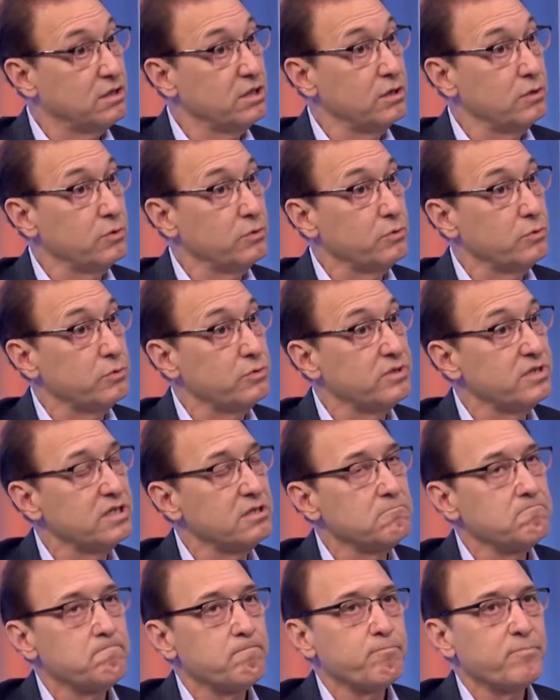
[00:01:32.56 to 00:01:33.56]
the
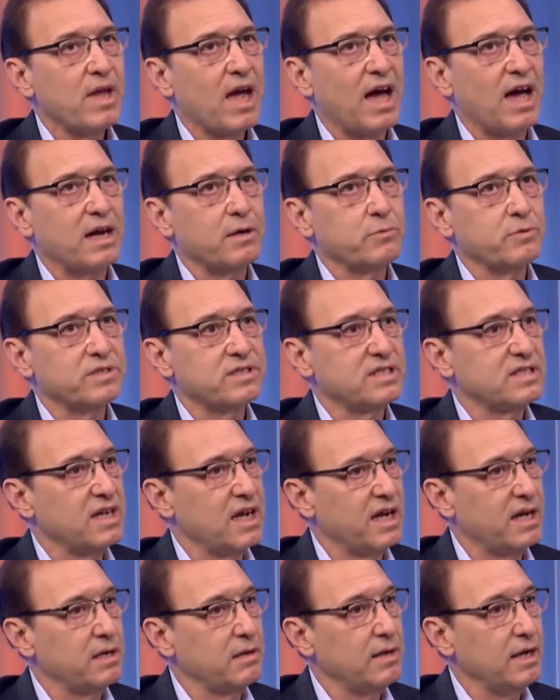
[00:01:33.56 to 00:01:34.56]
do's, I would
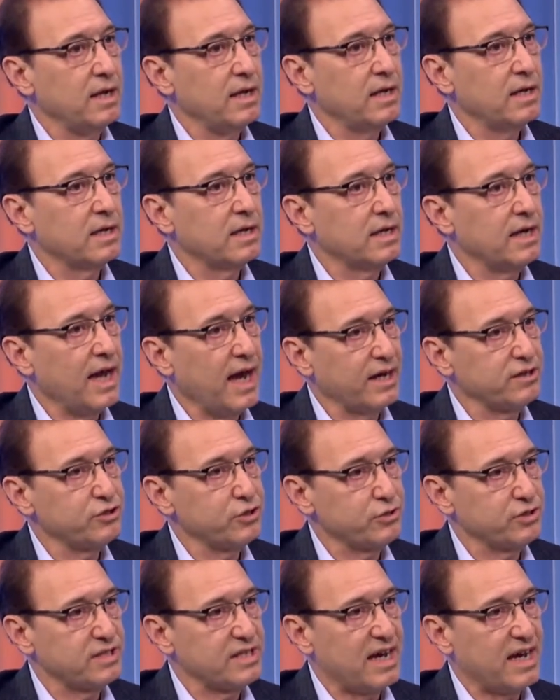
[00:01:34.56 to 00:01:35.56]
say uh,
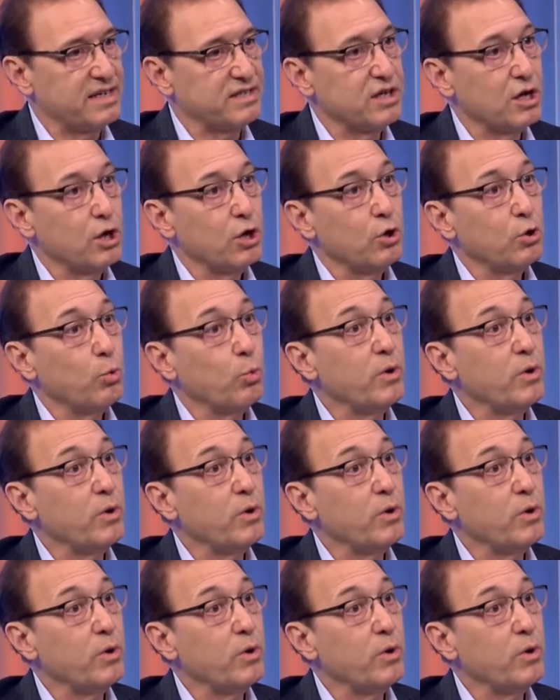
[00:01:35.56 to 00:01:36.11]
exercise.